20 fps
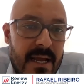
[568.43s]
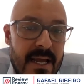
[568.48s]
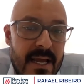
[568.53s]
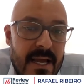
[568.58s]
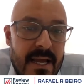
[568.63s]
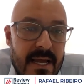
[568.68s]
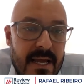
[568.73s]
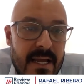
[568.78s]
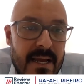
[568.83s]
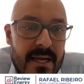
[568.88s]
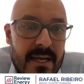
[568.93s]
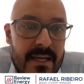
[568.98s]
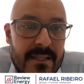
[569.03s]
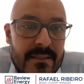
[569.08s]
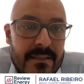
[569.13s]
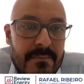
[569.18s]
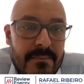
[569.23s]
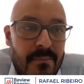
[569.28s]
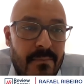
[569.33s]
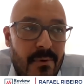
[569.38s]

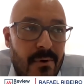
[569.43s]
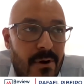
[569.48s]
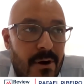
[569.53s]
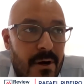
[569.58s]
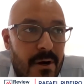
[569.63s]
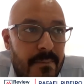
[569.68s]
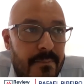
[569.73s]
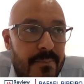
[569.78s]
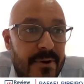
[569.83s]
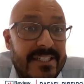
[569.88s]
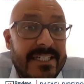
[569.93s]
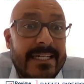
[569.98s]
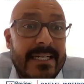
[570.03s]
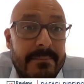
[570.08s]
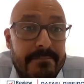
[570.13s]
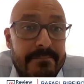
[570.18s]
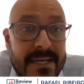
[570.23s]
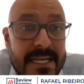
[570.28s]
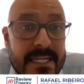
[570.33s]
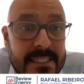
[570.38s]
and more
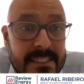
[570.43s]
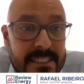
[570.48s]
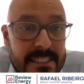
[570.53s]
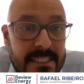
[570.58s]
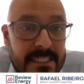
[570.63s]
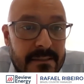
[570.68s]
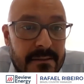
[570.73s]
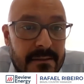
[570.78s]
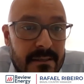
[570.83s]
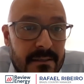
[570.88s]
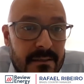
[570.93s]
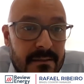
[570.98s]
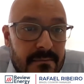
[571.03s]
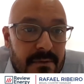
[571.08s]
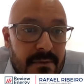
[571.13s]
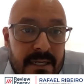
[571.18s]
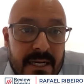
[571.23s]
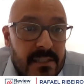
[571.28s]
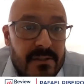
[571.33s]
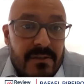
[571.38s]
predictability,
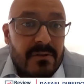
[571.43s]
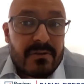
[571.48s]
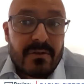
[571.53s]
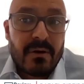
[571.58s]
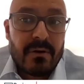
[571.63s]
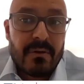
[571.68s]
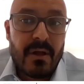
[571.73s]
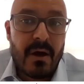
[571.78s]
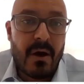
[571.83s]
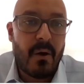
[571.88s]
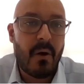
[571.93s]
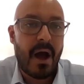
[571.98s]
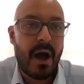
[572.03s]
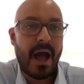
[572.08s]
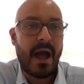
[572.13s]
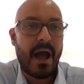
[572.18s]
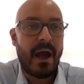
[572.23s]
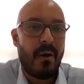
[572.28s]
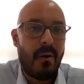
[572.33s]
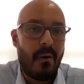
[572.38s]
because you don't know
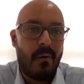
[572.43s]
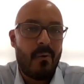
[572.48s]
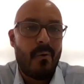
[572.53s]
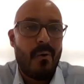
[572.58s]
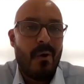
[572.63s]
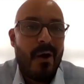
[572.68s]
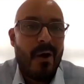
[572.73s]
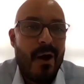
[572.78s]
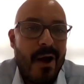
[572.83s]
how